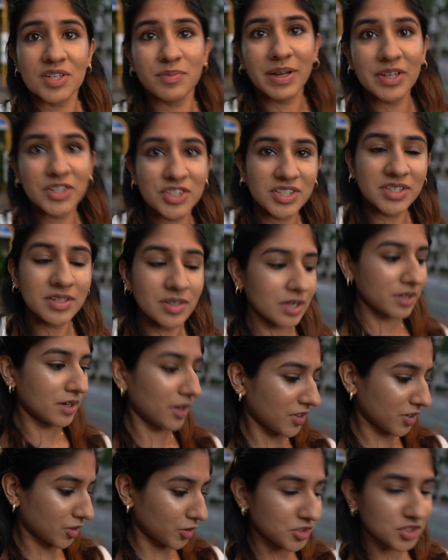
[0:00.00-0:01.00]
to mention,
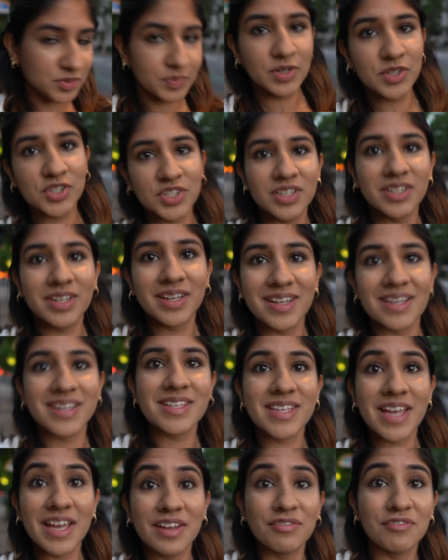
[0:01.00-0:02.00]
another contribution
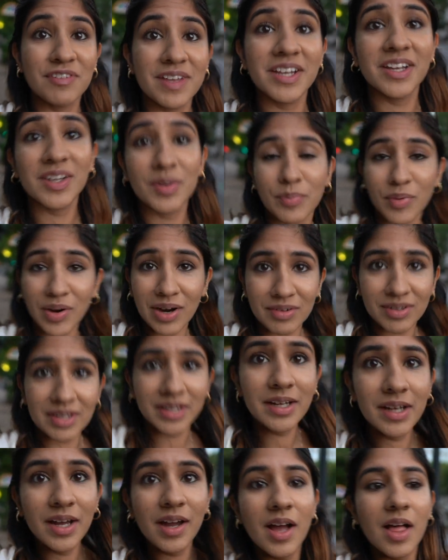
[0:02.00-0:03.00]
is a vegan
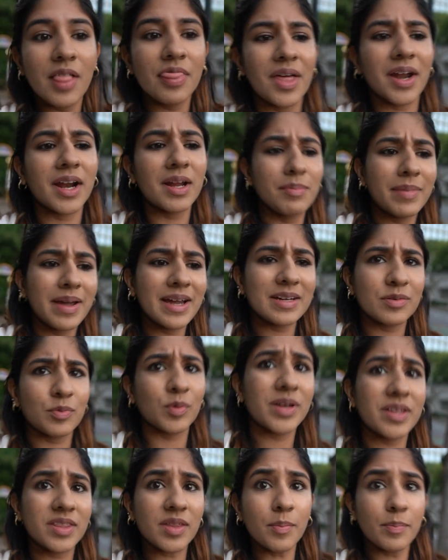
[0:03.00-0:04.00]
brownie that I made
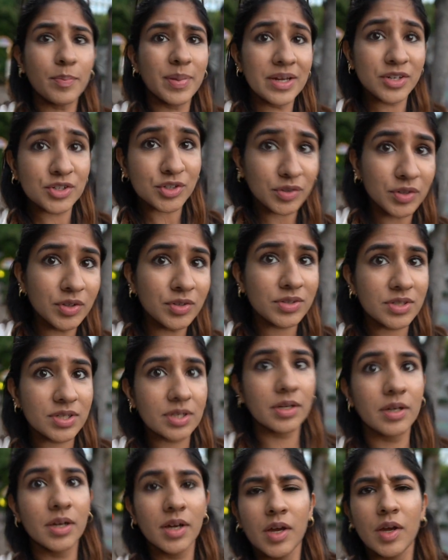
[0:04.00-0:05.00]
with beetroot,
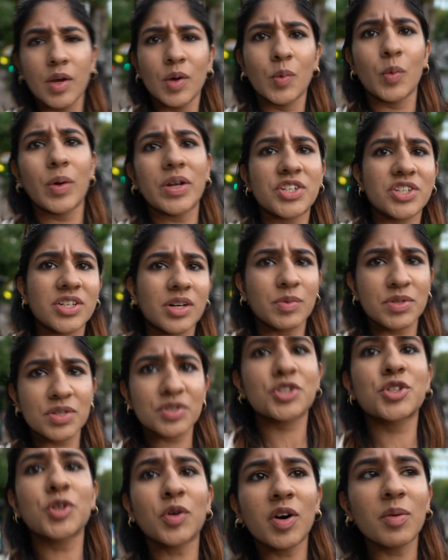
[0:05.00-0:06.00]
which I
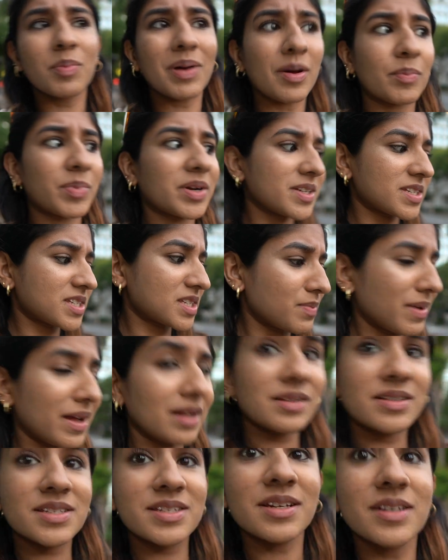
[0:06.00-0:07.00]
wasn't sure about, but it
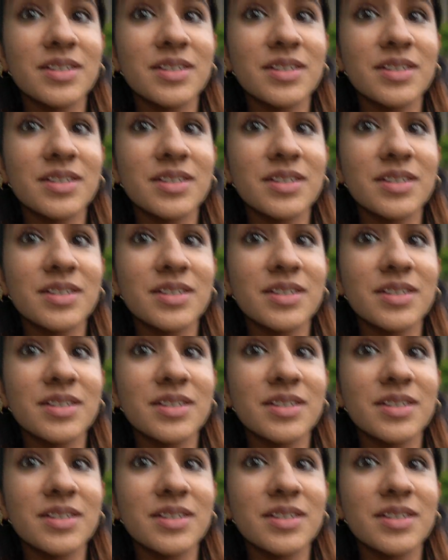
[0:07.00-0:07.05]
smells